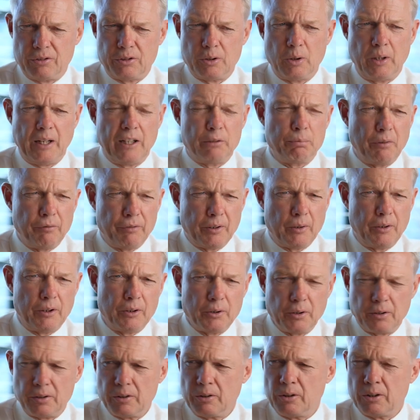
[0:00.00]
So it has been very
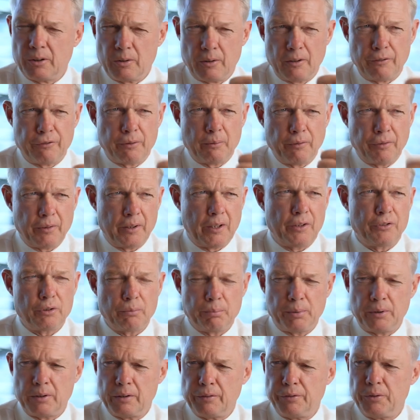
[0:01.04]
good, not only from a financial
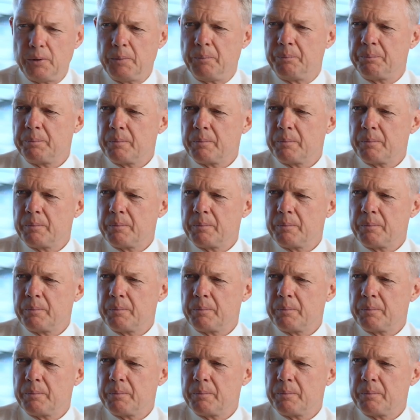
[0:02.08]
point of view.